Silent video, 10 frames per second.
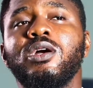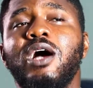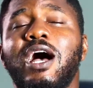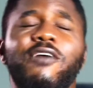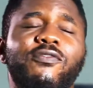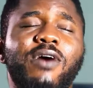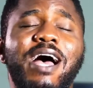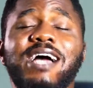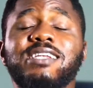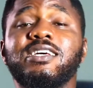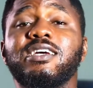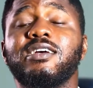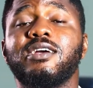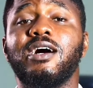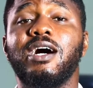I've had
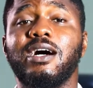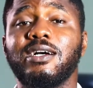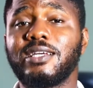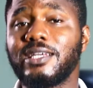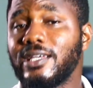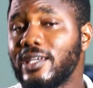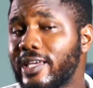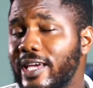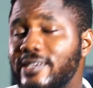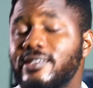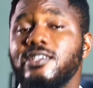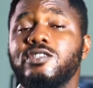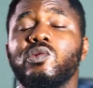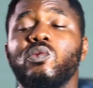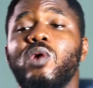
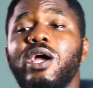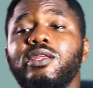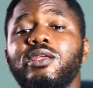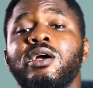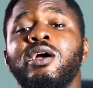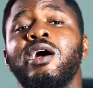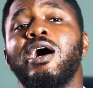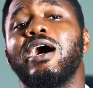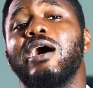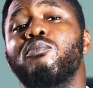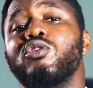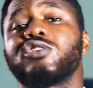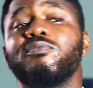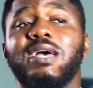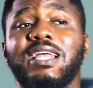cases when most
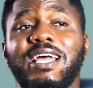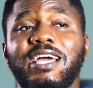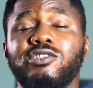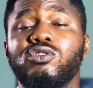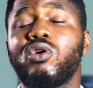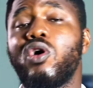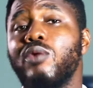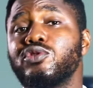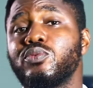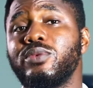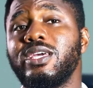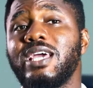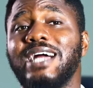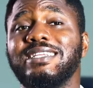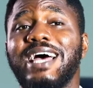of my clients come to me
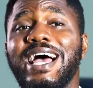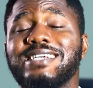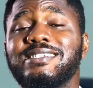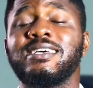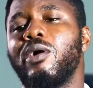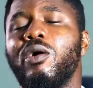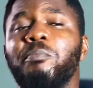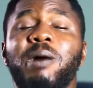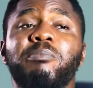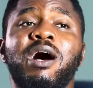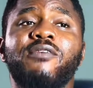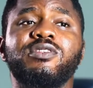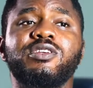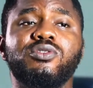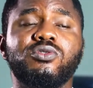and ask, I'm
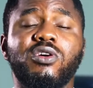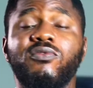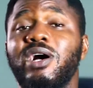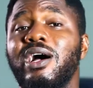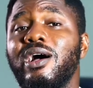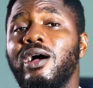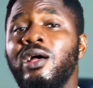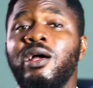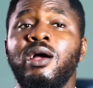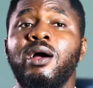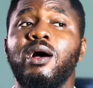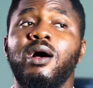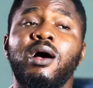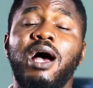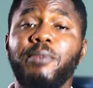having issues of
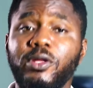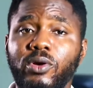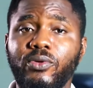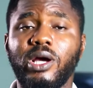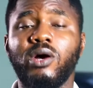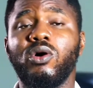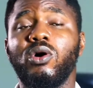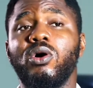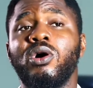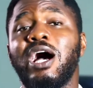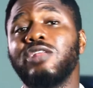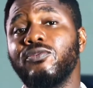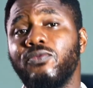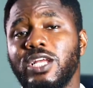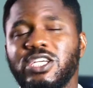amenorrhea or
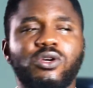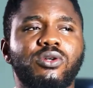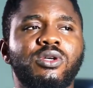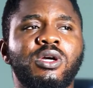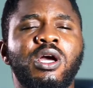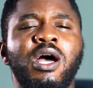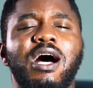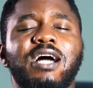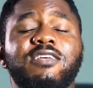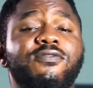anovulation. The